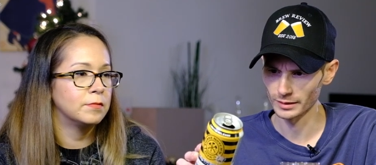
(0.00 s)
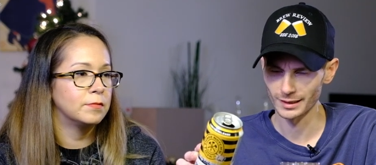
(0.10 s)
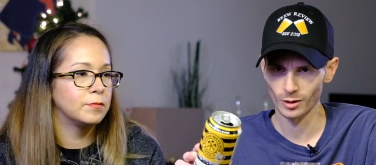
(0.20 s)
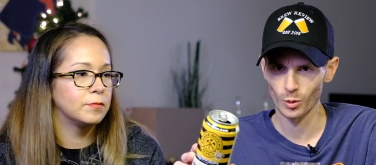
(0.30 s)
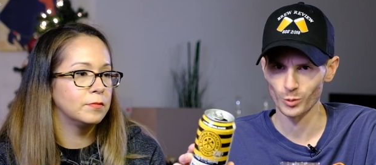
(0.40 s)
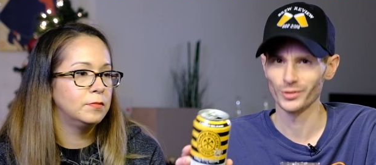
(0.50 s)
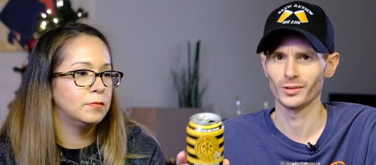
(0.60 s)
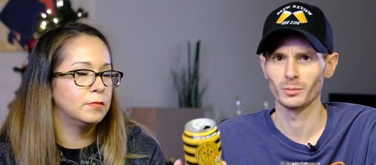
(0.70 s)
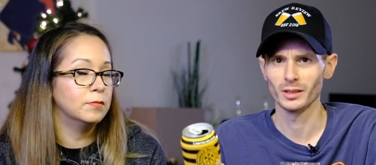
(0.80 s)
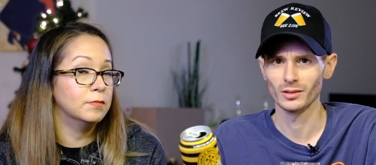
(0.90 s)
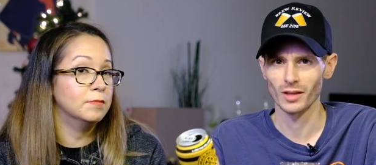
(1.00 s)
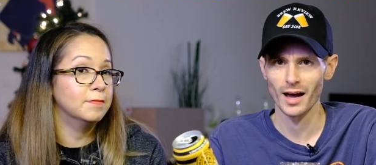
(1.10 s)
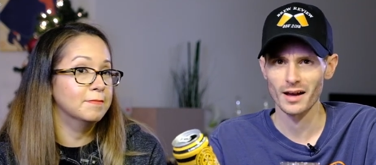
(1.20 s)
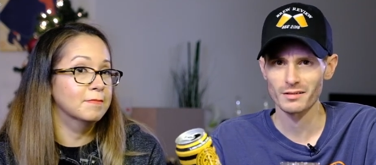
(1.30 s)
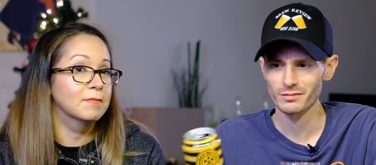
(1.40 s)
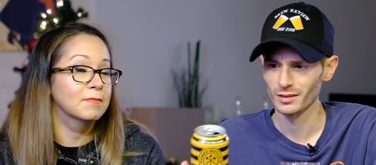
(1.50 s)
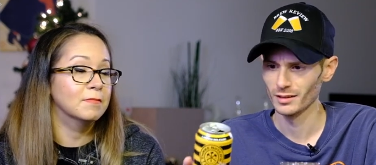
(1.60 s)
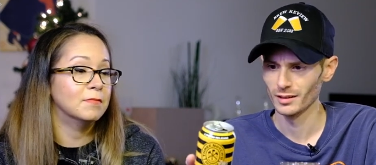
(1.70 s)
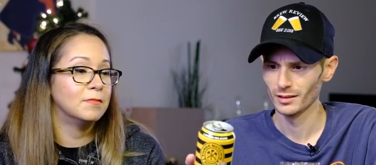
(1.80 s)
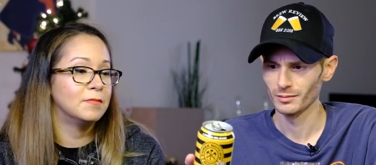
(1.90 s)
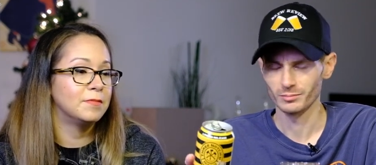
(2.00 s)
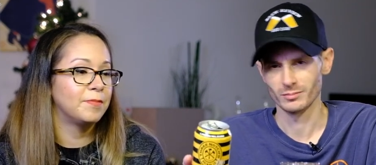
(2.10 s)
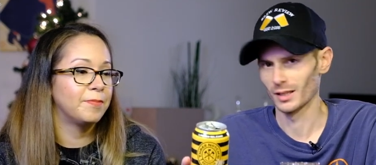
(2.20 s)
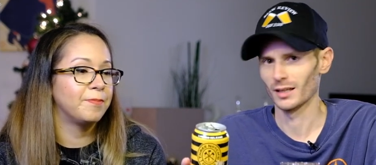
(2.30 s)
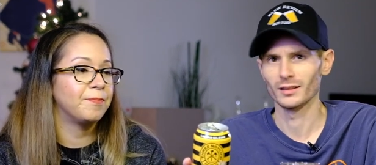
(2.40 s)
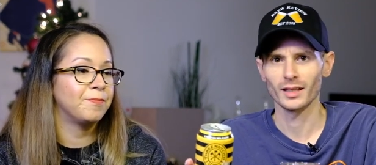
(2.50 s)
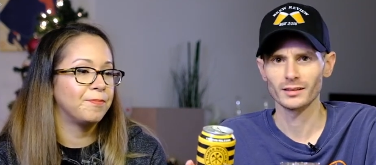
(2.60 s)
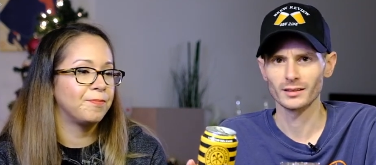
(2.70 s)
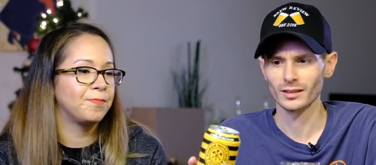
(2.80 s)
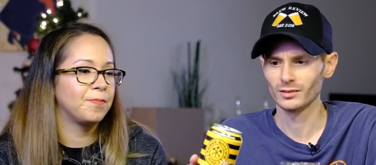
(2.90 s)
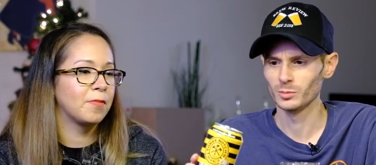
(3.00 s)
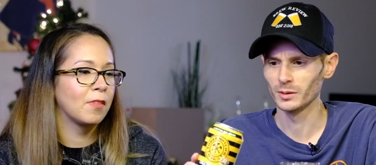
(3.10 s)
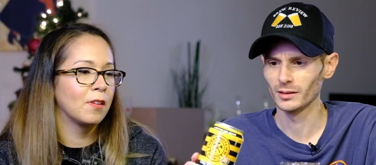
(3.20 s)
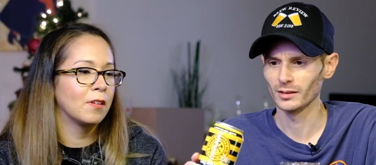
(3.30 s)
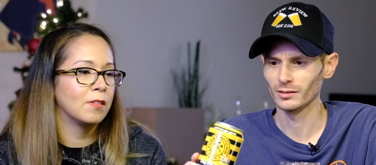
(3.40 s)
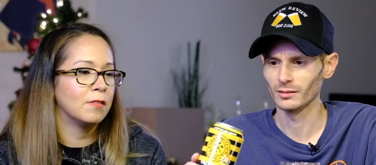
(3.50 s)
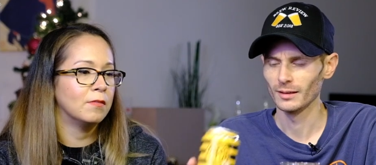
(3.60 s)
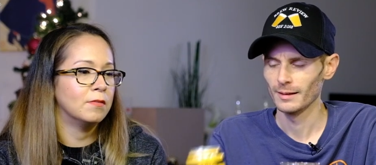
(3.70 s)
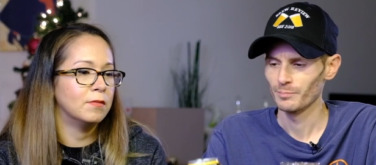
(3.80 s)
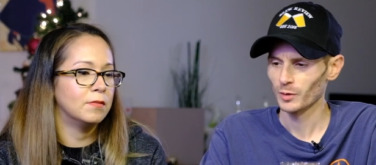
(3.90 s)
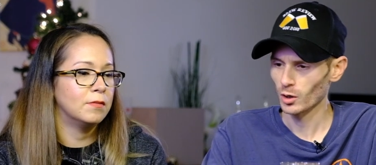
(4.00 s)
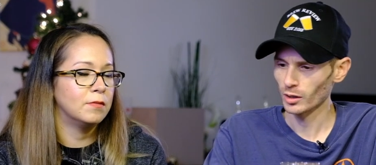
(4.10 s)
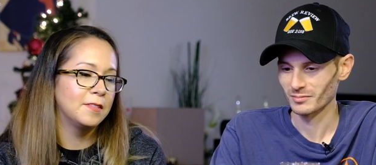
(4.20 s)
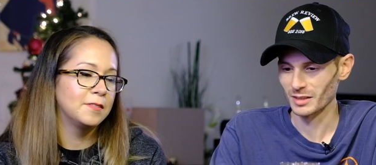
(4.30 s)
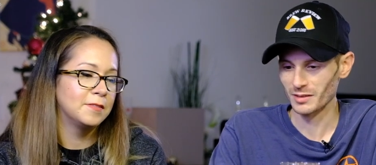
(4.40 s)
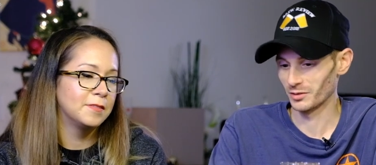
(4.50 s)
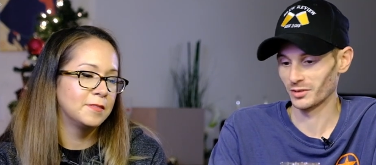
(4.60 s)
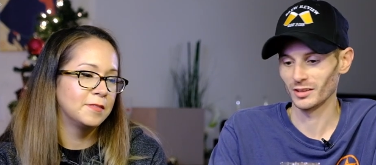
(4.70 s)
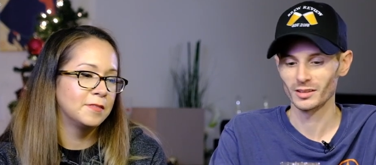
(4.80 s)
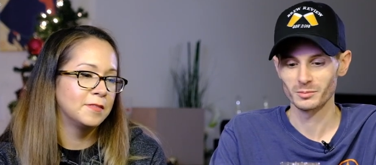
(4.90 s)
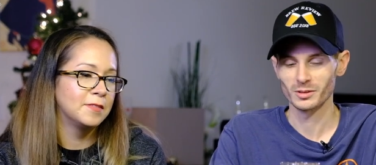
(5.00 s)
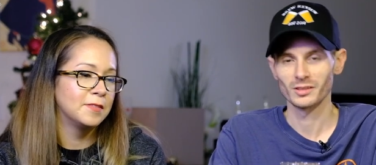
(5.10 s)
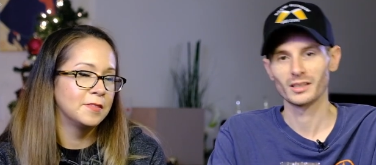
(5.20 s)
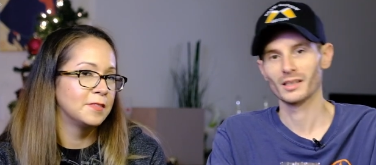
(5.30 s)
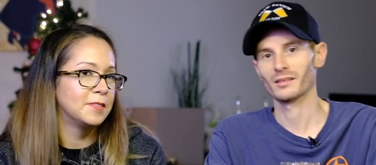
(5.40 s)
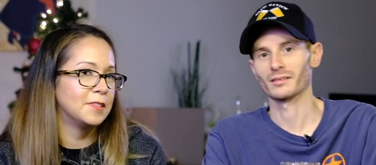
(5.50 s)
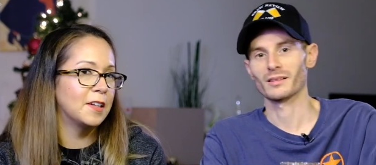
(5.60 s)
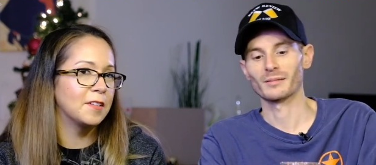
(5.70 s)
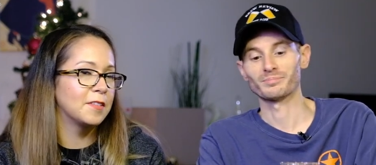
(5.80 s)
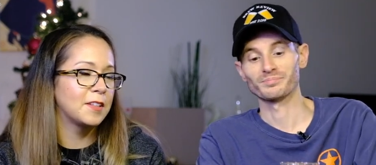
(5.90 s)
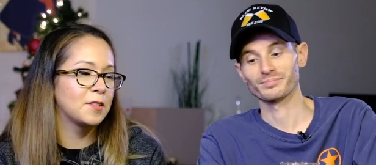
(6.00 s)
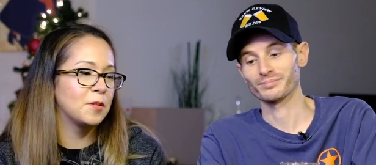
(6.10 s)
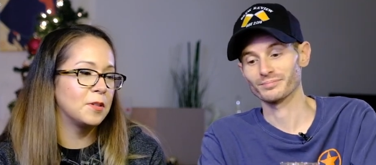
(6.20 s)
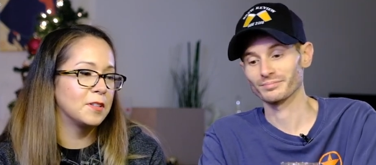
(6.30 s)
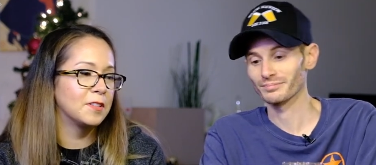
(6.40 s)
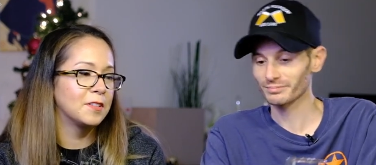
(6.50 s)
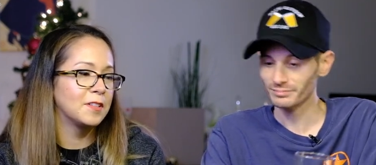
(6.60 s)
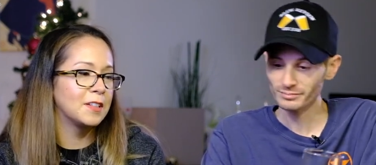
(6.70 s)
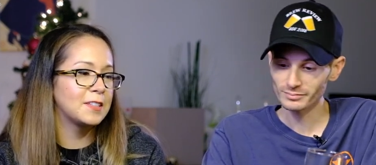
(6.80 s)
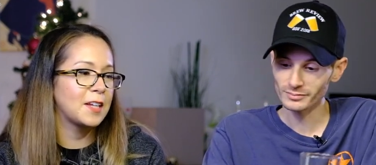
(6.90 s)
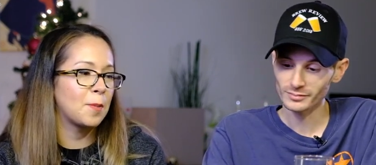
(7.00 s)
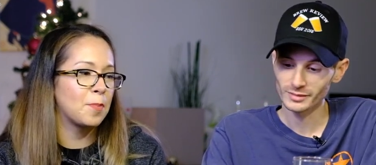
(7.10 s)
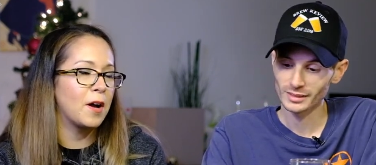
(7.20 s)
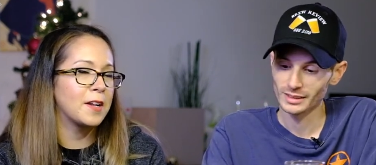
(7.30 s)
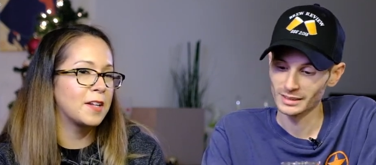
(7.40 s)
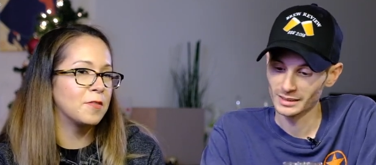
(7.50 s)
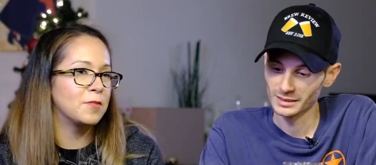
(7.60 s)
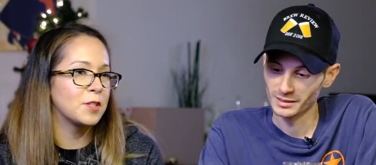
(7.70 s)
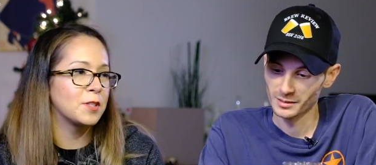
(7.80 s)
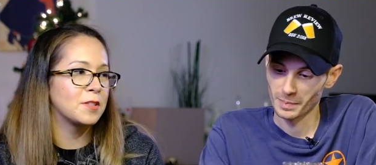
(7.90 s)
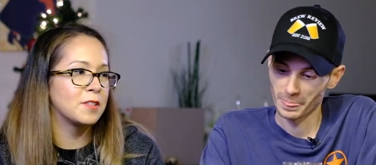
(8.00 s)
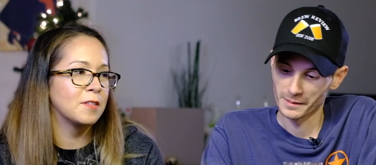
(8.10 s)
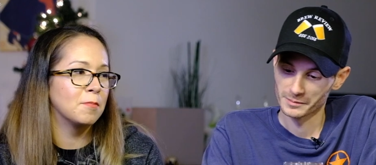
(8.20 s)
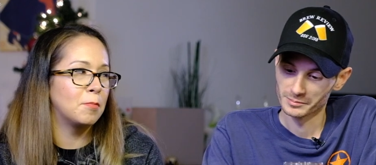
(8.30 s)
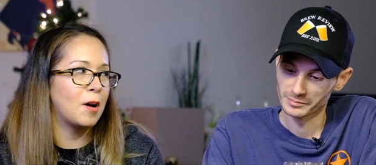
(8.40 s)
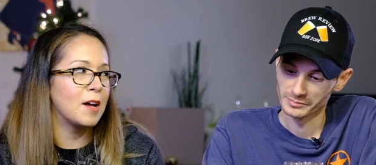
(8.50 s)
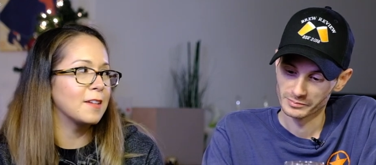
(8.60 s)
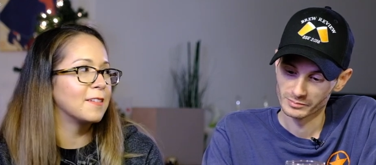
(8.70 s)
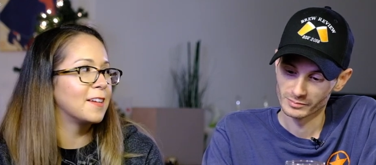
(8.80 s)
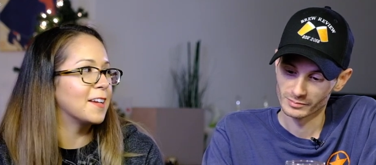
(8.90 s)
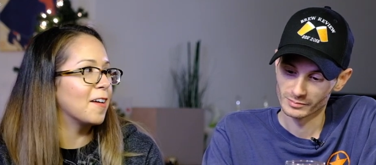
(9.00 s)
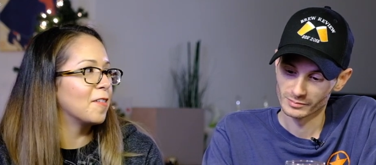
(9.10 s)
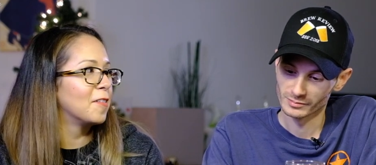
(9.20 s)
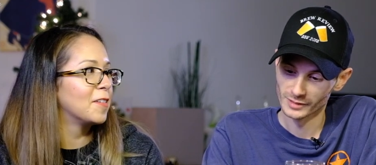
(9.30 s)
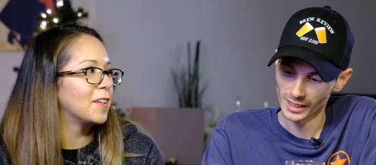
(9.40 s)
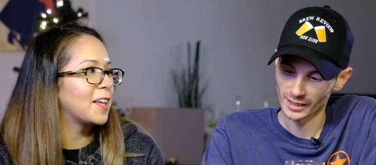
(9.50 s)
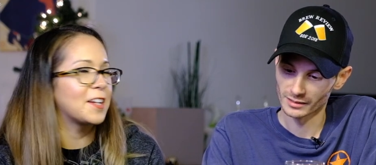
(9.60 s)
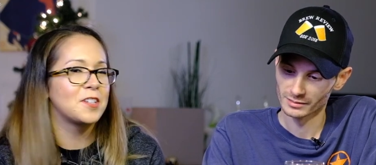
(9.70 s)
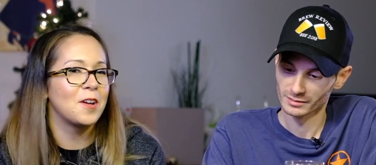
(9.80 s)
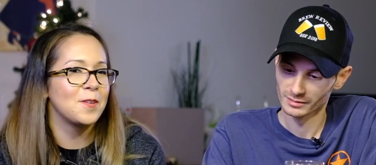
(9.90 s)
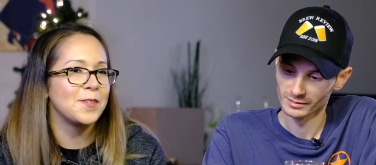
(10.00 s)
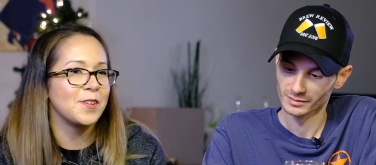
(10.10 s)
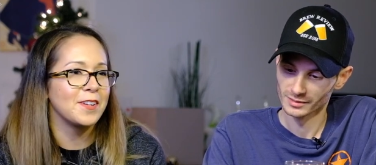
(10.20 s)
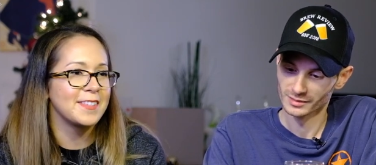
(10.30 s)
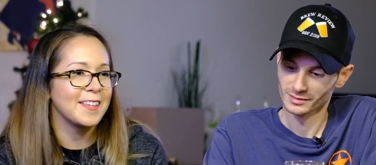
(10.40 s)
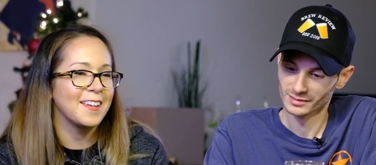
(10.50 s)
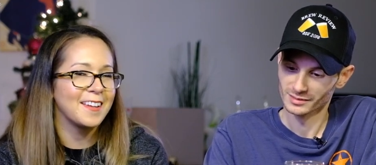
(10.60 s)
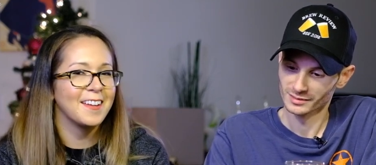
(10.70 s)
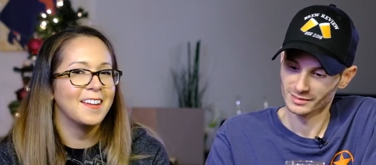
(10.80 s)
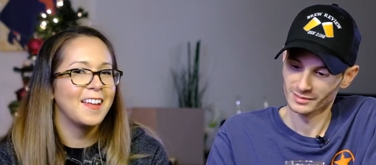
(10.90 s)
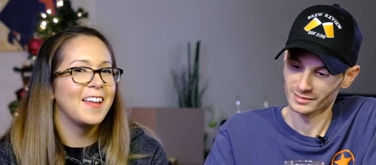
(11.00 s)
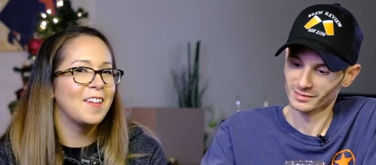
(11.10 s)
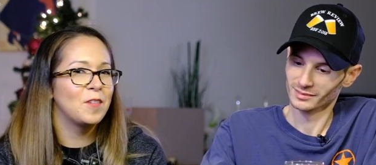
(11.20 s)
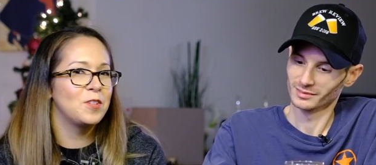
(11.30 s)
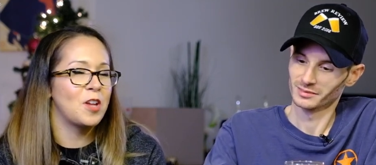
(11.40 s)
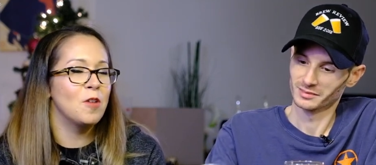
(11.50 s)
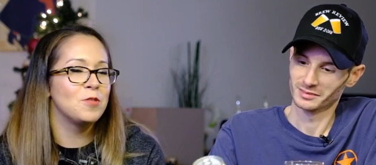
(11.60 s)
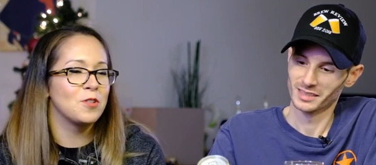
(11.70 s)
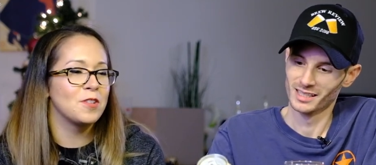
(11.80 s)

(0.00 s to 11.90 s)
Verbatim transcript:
Speaker 1: and get a hold of somebody live. I, I think that's super crazy. I've never seen a number on a can like no, that. No,
Speaker 2: that's cool. It's like a product you've just bought, you know? Yeah. Like a toaster, it's like, if your toaster